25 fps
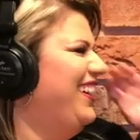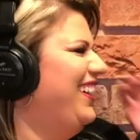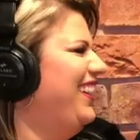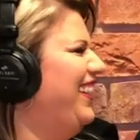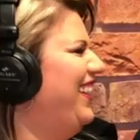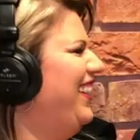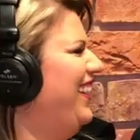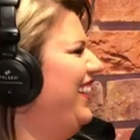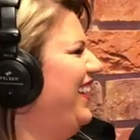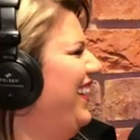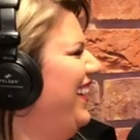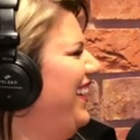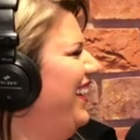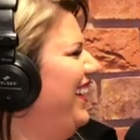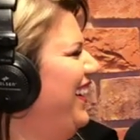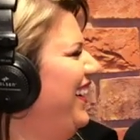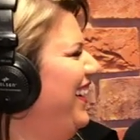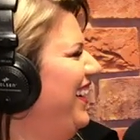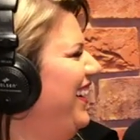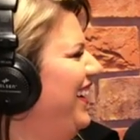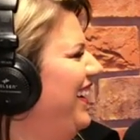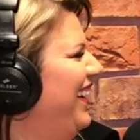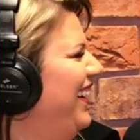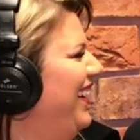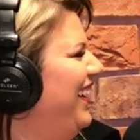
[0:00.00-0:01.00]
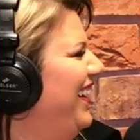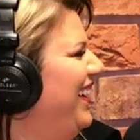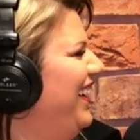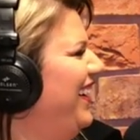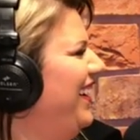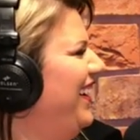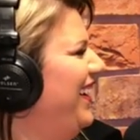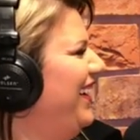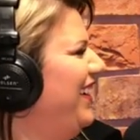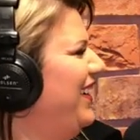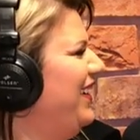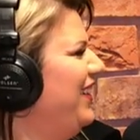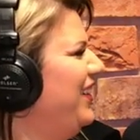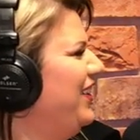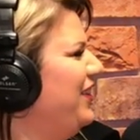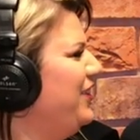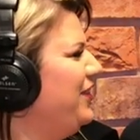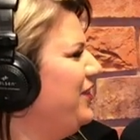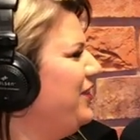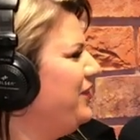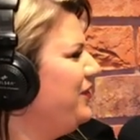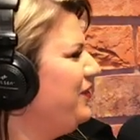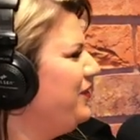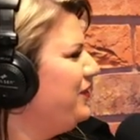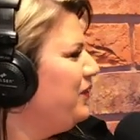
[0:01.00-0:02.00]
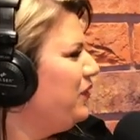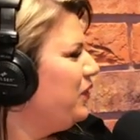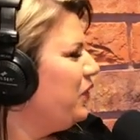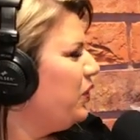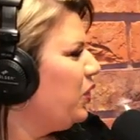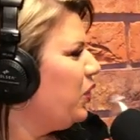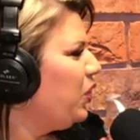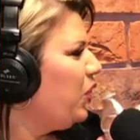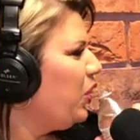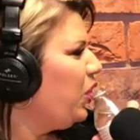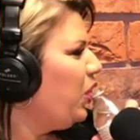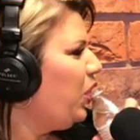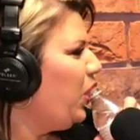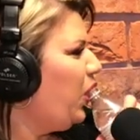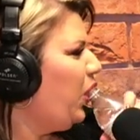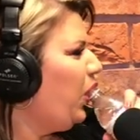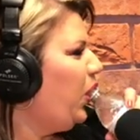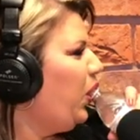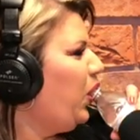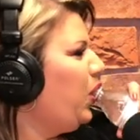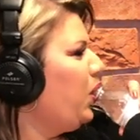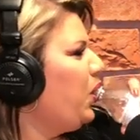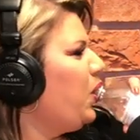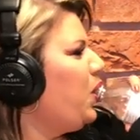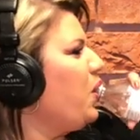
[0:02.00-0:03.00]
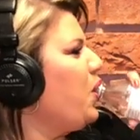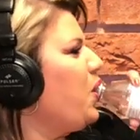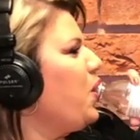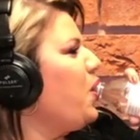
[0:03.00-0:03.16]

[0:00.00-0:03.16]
This person isn't speaking.